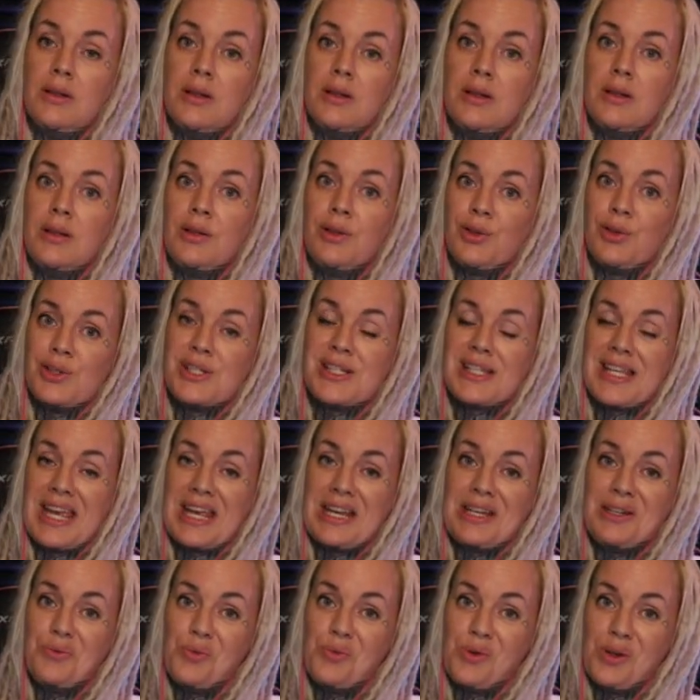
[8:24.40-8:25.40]
your
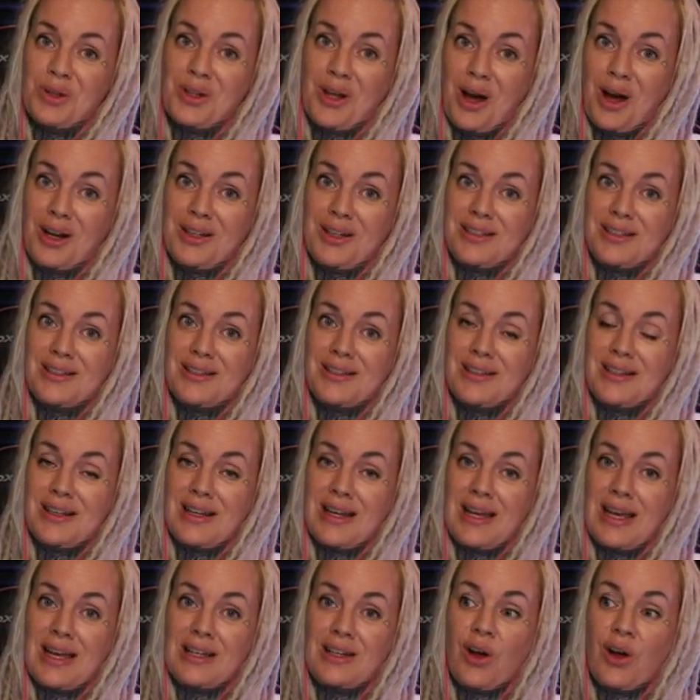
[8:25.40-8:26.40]
skin will not,
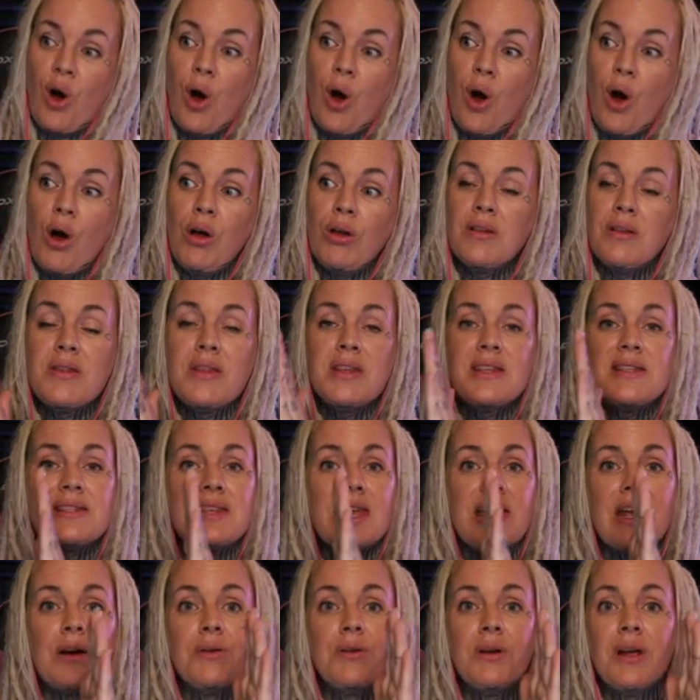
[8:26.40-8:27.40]
and all of this
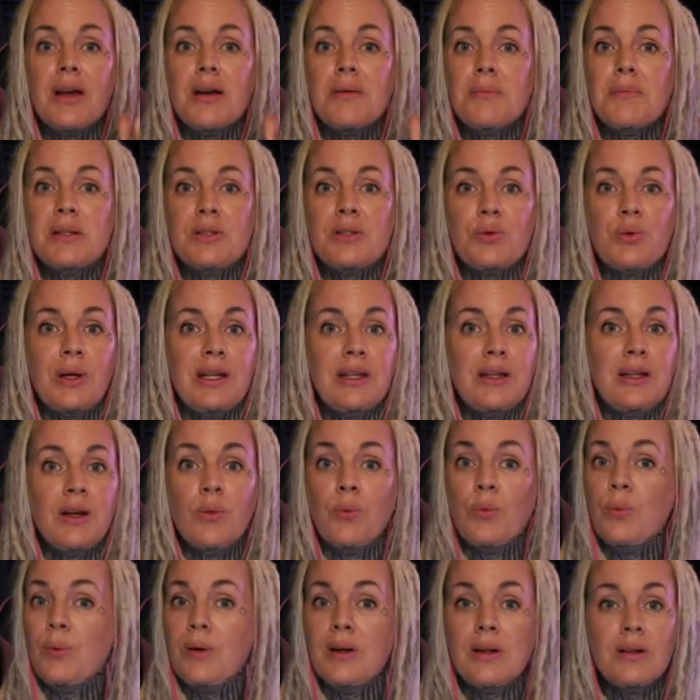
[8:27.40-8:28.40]
area in between
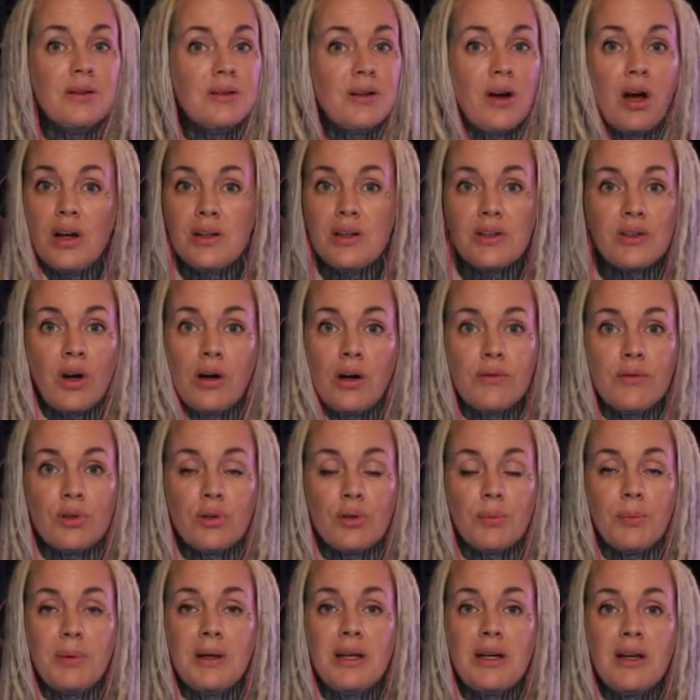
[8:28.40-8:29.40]
will not cover
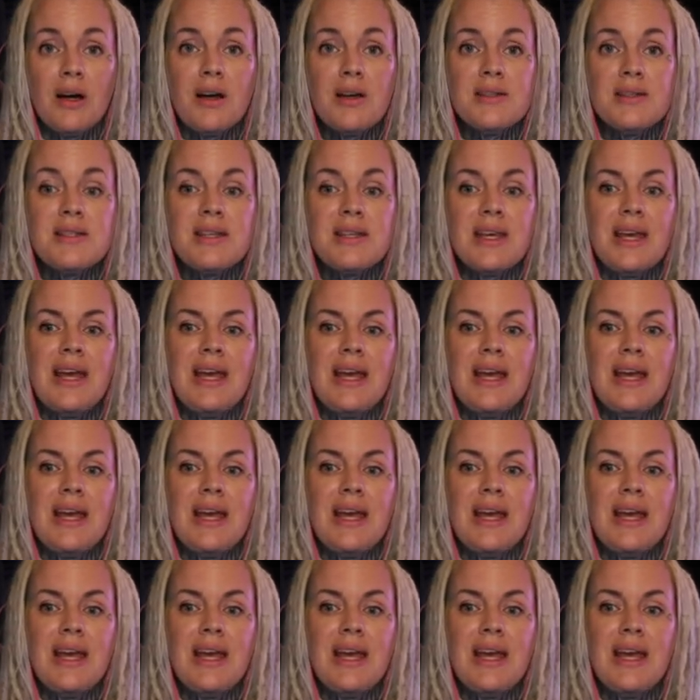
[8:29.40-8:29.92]
because